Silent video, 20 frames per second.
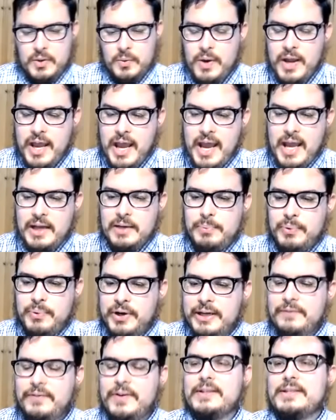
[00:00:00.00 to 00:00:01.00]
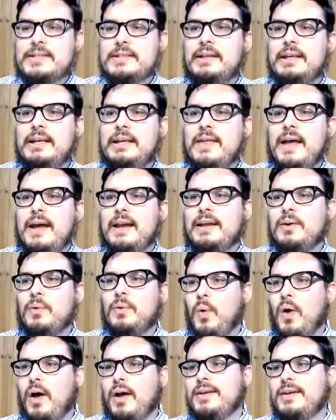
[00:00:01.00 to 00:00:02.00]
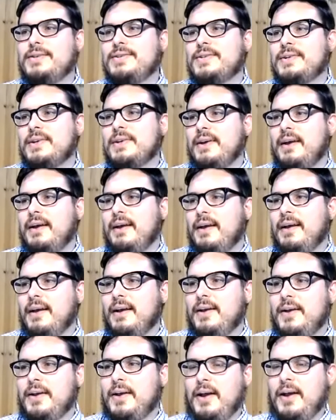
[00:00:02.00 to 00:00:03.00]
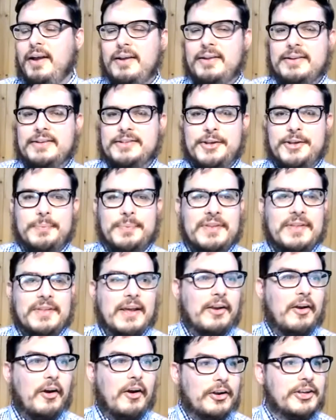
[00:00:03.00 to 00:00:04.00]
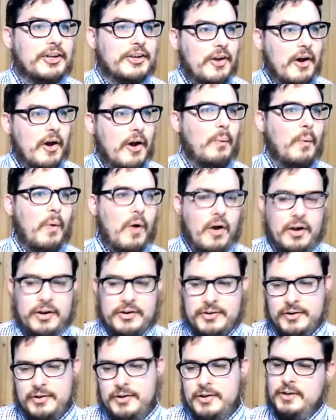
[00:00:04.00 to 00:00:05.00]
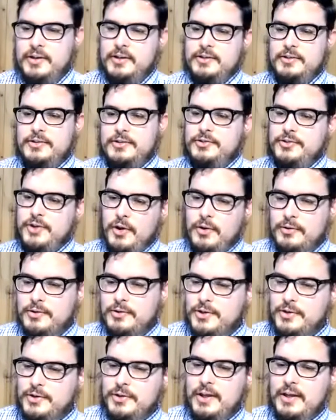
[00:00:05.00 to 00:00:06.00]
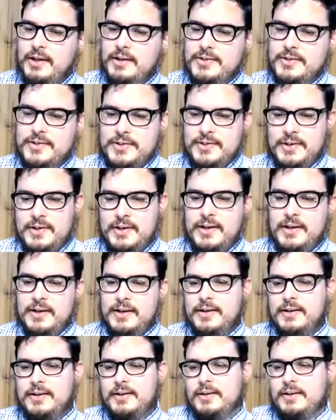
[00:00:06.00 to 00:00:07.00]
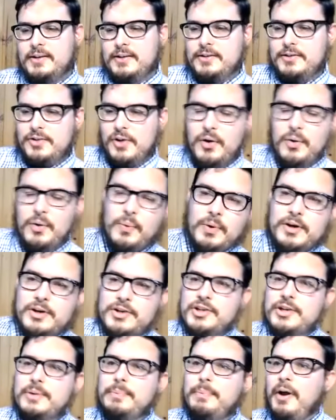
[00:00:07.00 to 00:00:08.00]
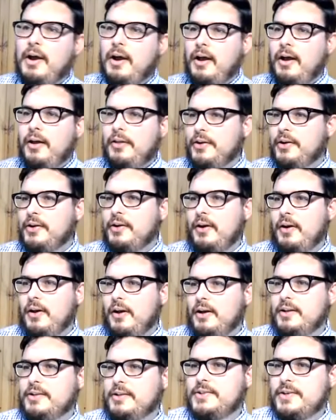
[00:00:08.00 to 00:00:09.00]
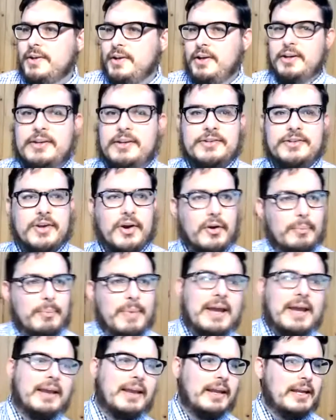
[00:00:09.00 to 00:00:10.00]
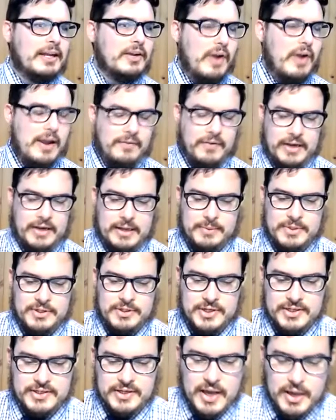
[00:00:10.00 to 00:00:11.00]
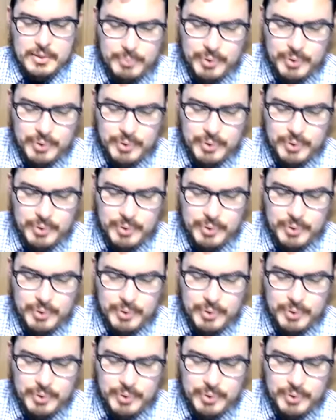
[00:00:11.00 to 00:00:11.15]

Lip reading: We had previously that it was something that God did not want. Don't do this. Don't worship other gods. Don't make any graven images.